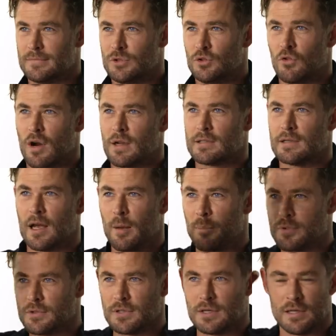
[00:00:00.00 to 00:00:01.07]
dress
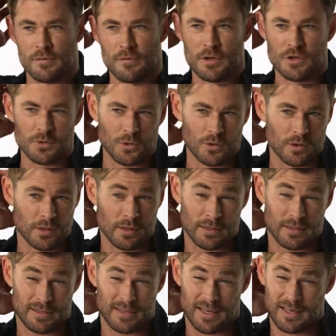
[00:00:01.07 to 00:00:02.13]
up as an individual
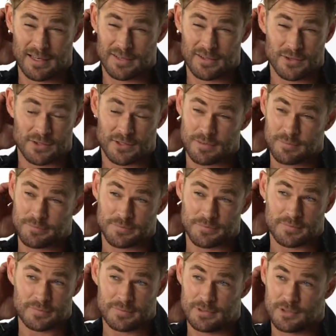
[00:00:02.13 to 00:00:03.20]
and, and do some
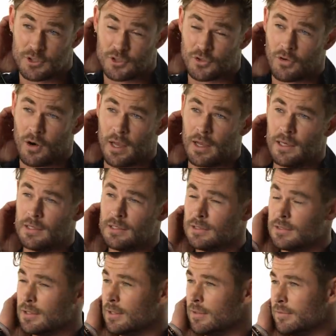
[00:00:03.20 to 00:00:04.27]

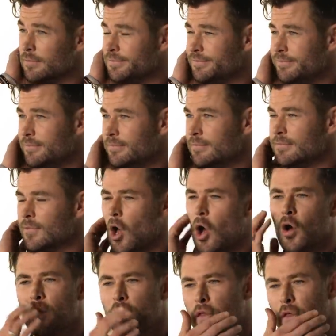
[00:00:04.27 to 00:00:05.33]
strange and
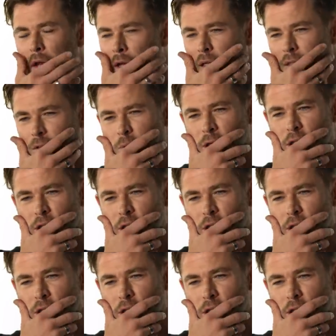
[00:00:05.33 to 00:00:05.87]
odd things